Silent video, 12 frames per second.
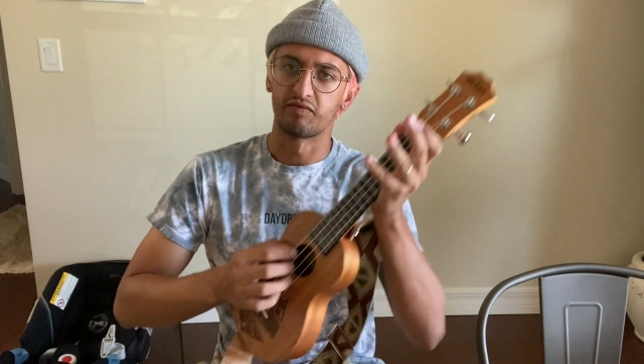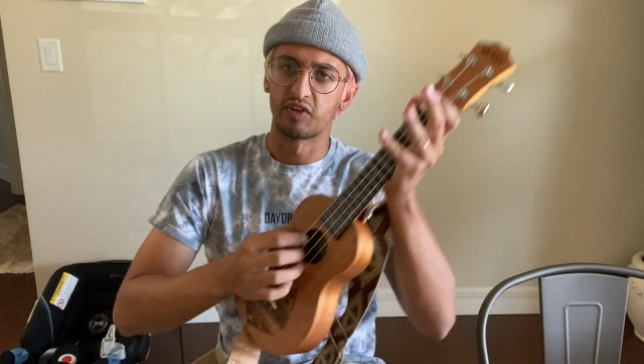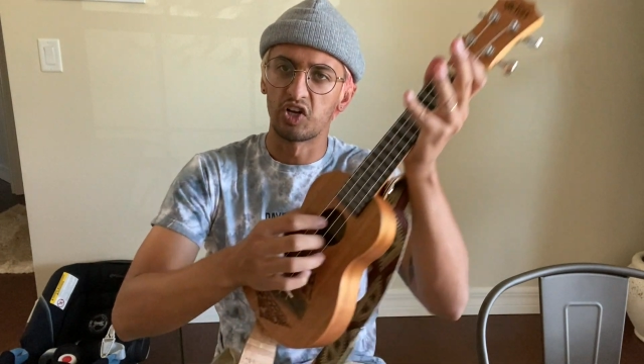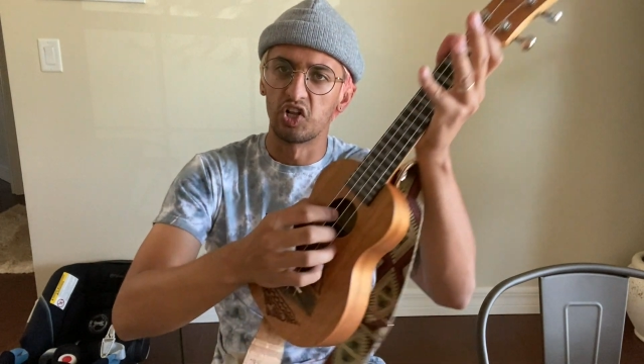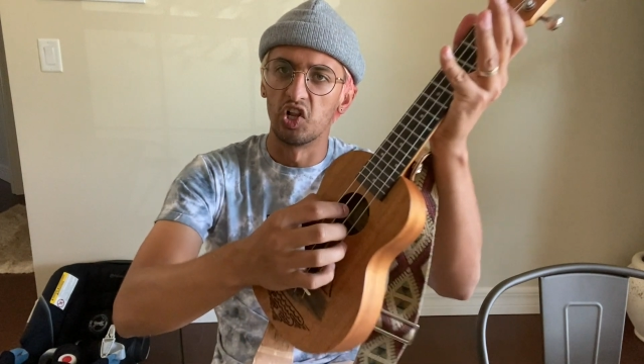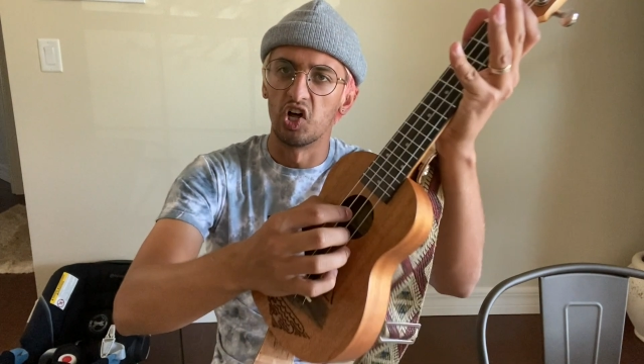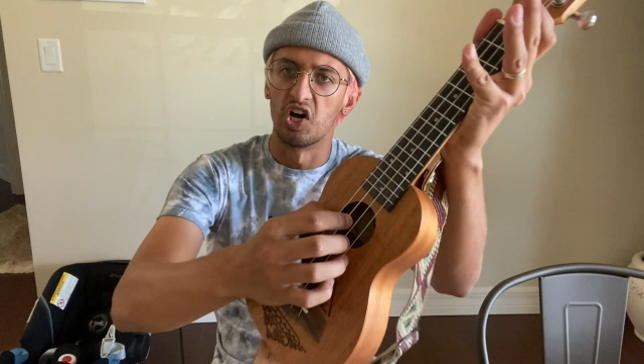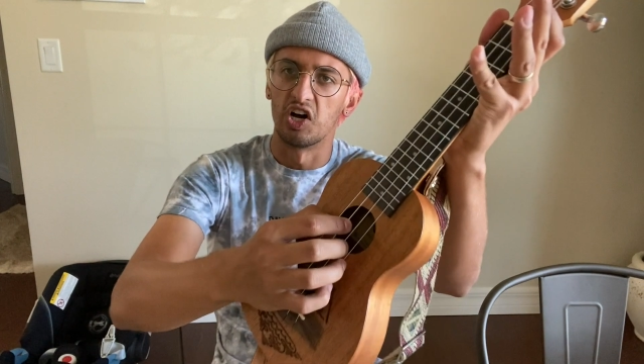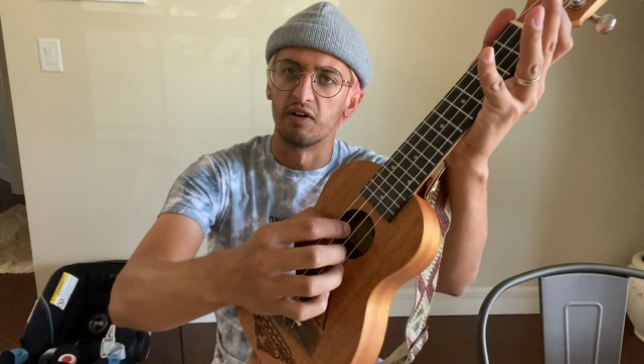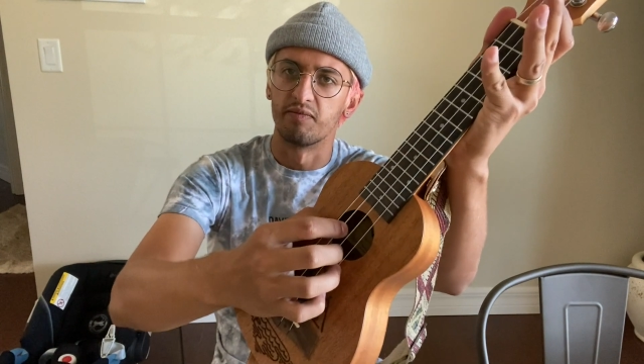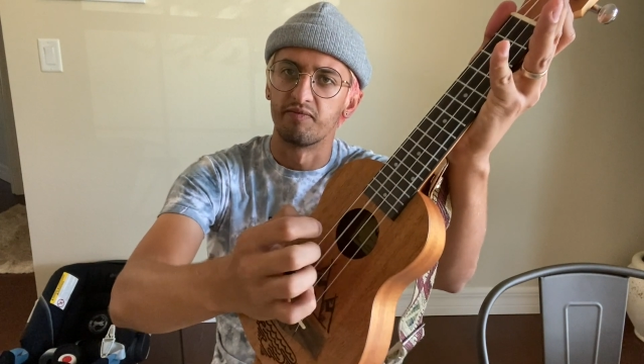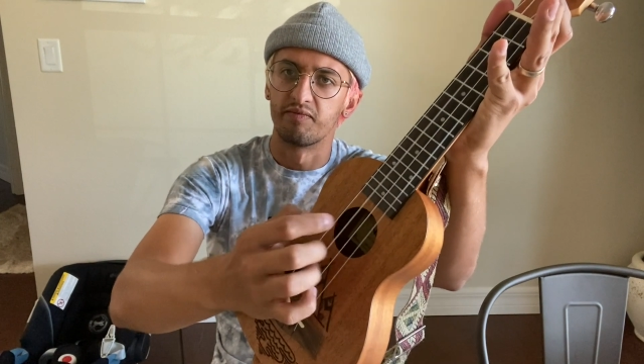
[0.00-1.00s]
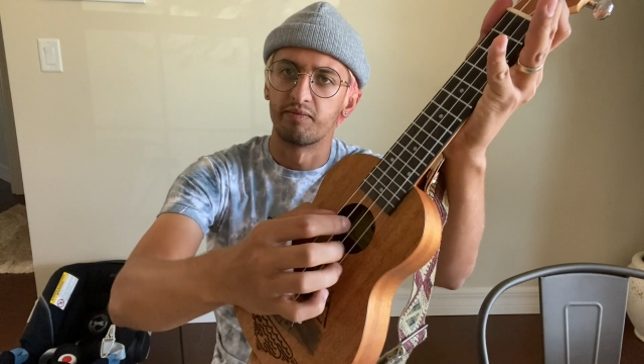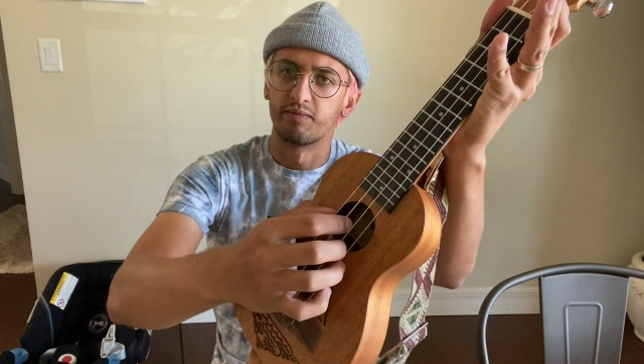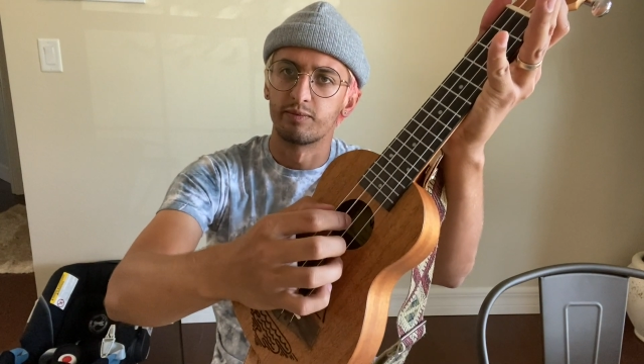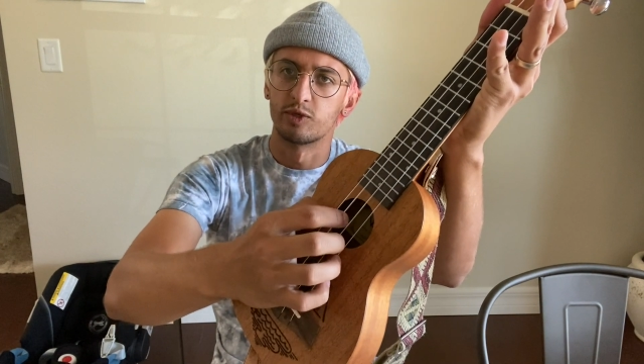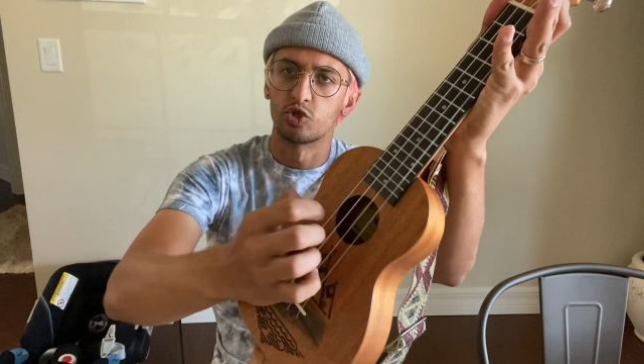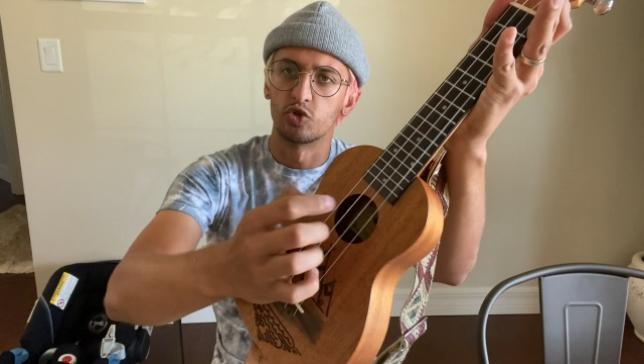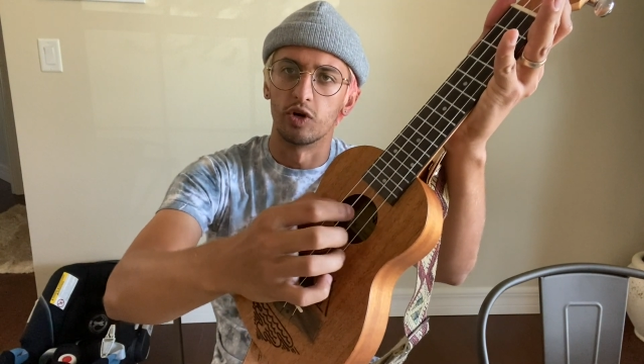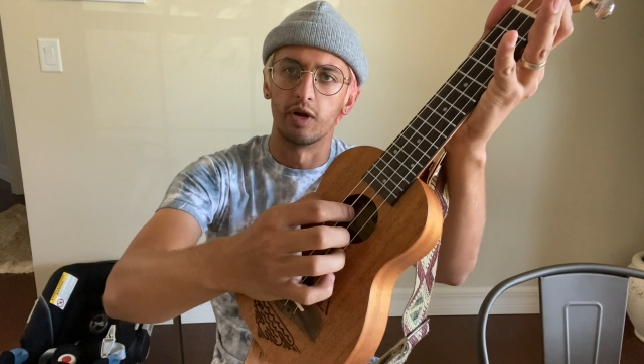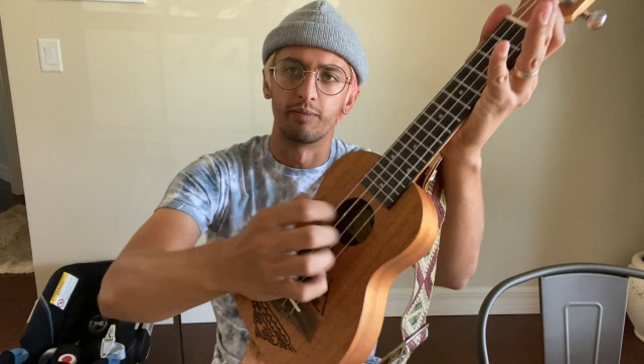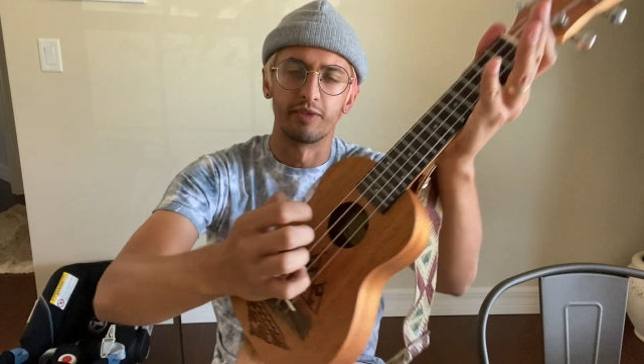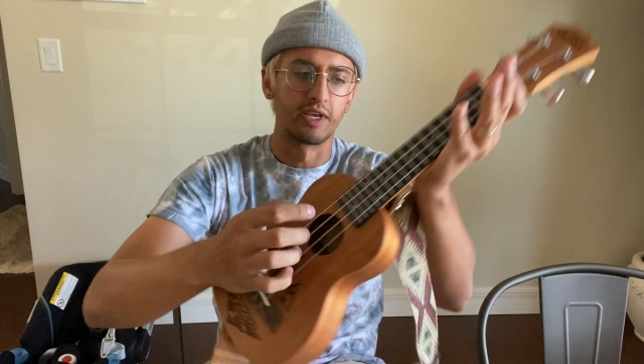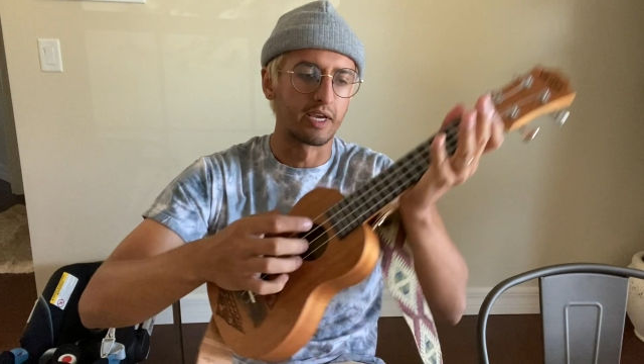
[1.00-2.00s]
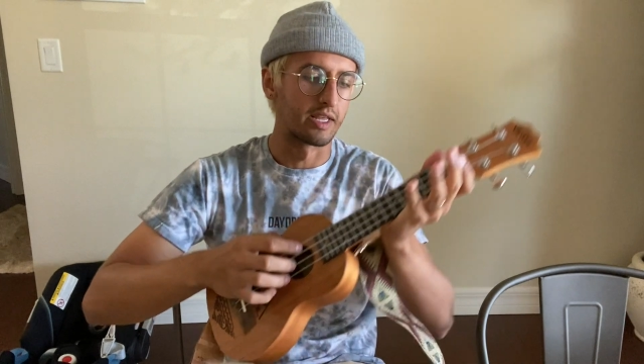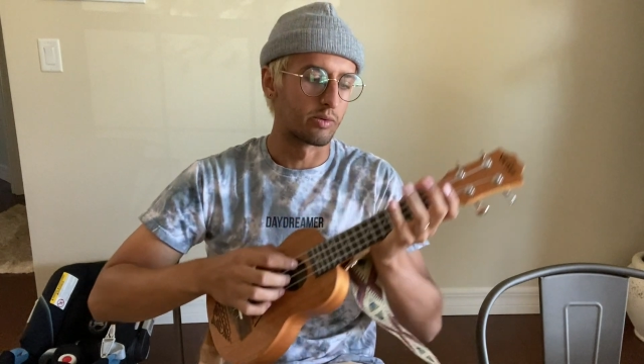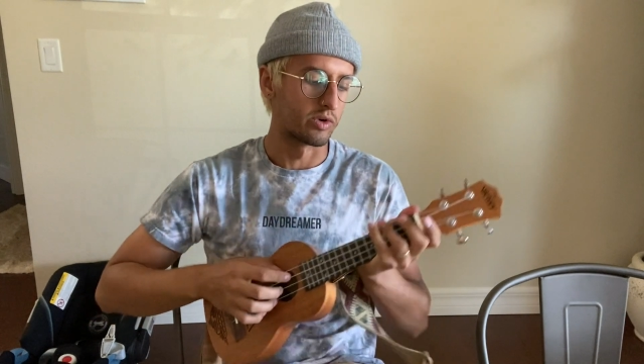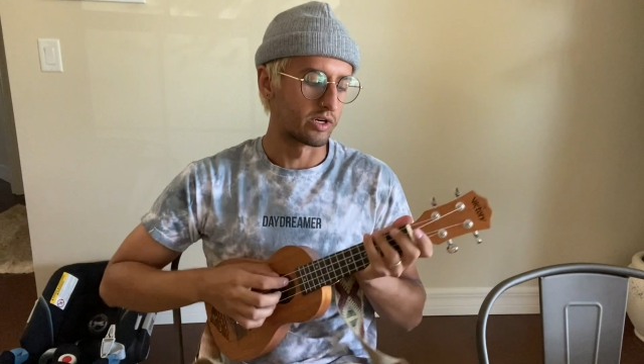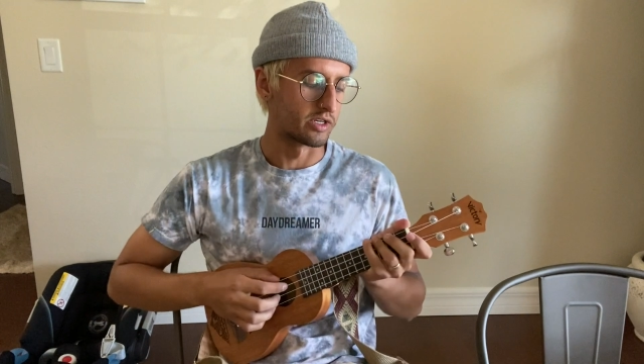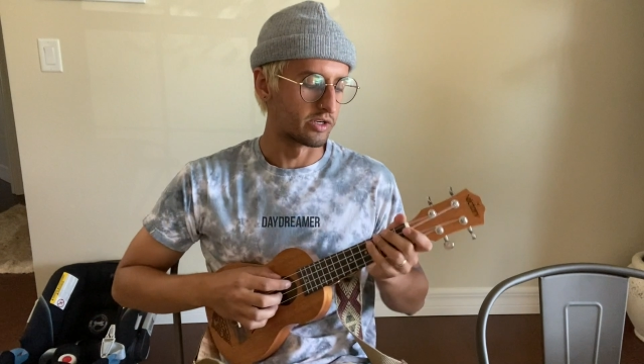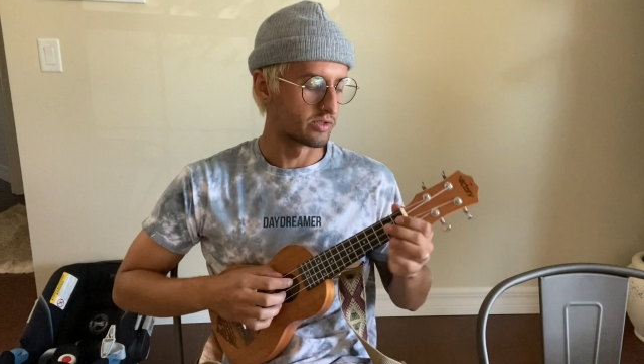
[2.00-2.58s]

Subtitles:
claw strum thing that we're gonna do.